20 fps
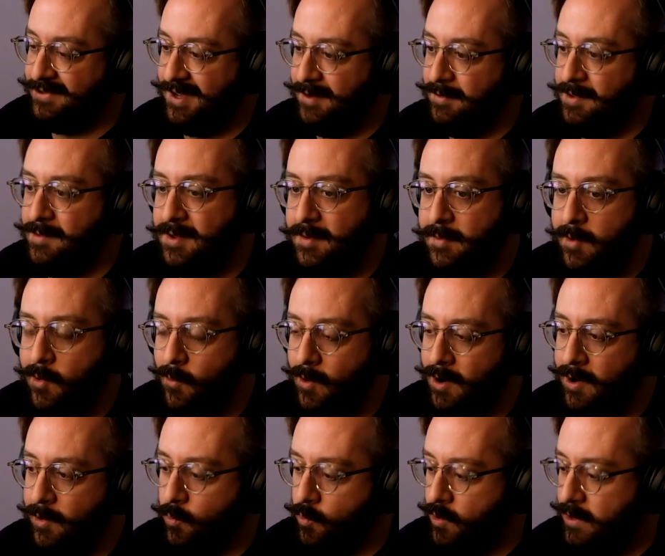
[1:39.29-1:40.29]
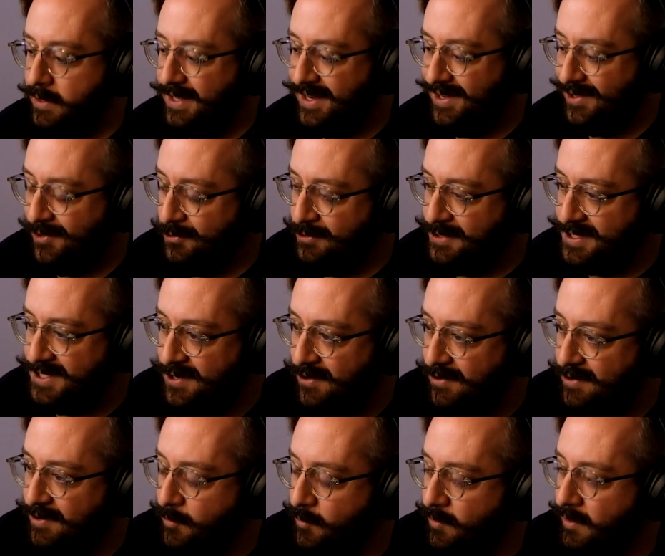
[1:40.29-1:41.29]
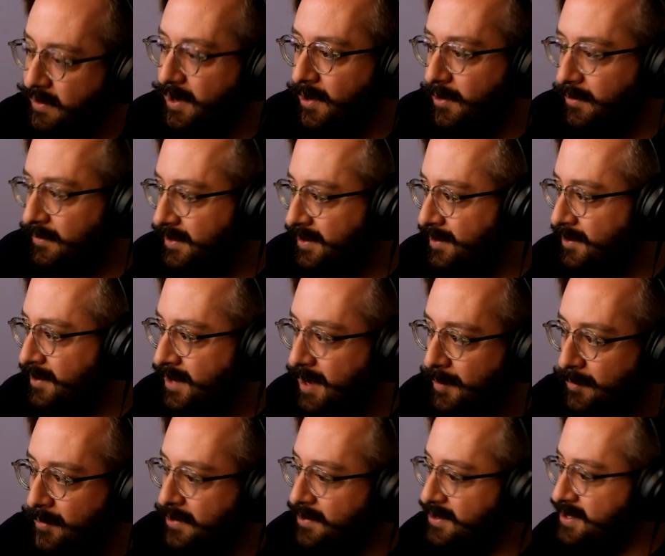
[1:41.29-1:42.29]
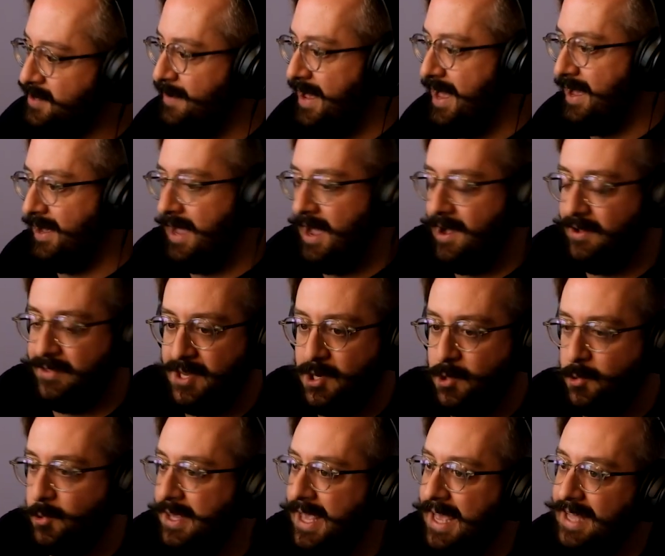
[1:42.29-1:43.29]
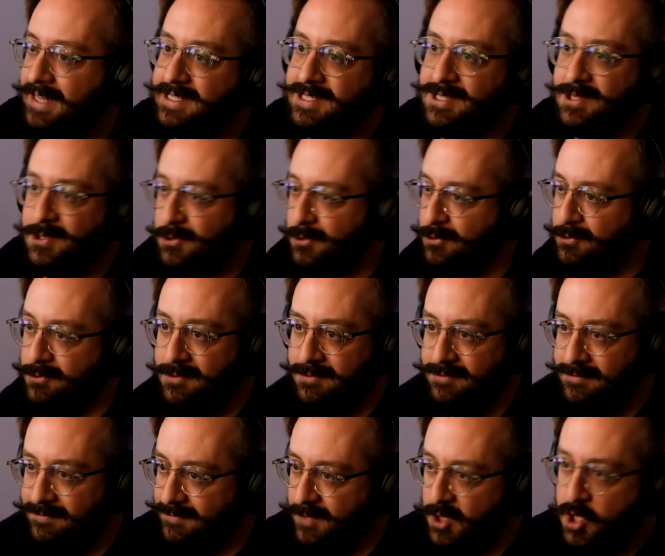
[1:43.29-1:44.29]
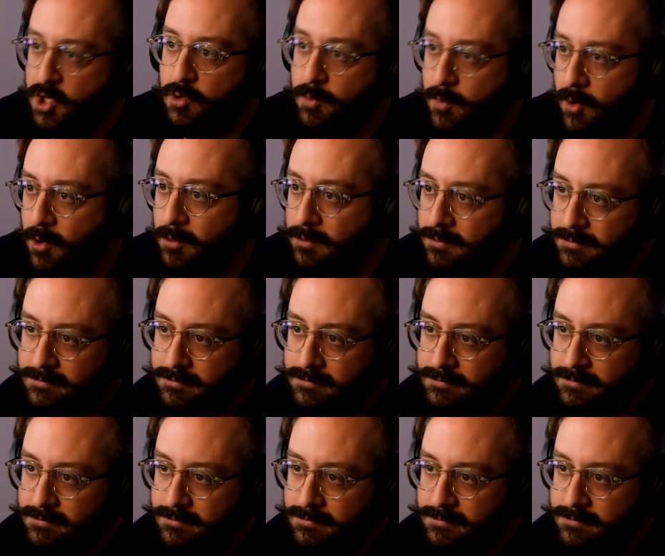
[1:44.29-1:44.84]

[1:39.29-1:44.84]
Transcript: Tell me a bit about Juan. Where did you start or, you know, a couple years back, how did you get to Cuboh?